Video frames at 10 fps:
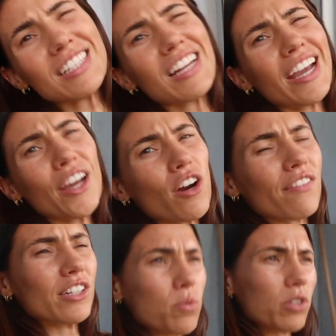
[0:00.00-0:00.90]
tonight, or if
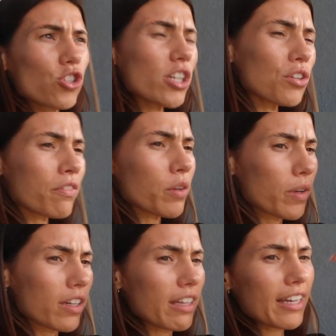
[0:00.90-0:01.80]
I just want to chill, or if I
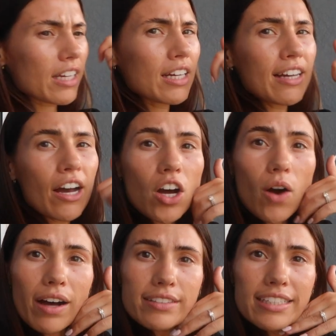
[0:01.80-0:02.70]
want to like
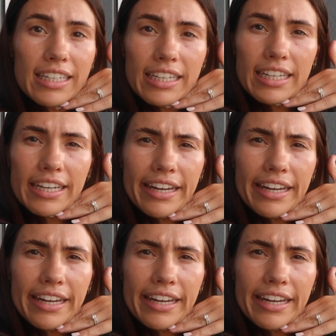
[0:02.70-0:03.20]
go out to eat.